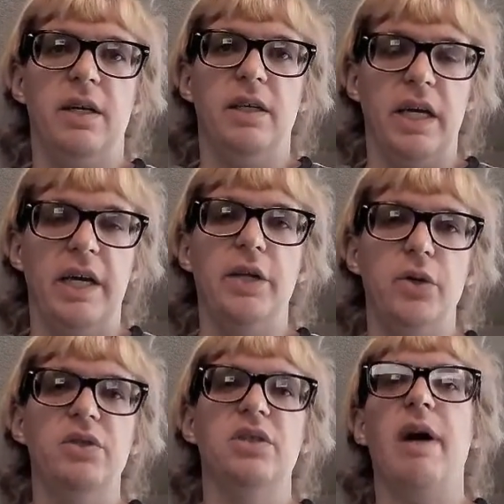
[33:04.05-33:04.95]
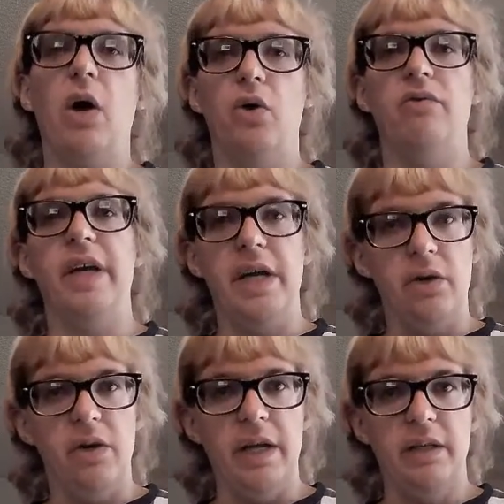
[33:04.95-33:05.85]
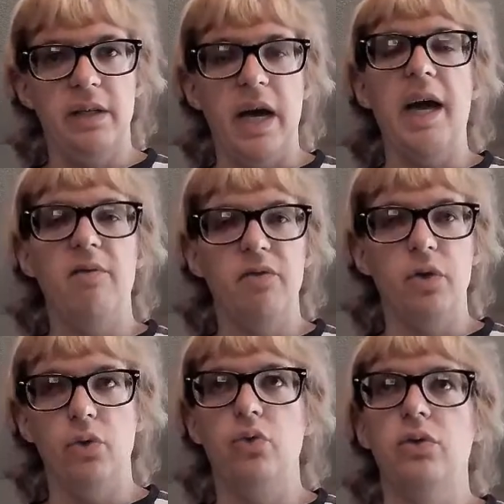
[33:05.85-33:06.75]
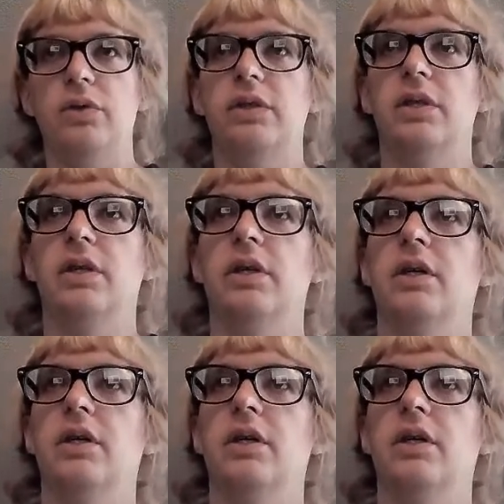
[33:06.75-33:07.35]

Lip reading: as I can use the power of the internet. I have the tools.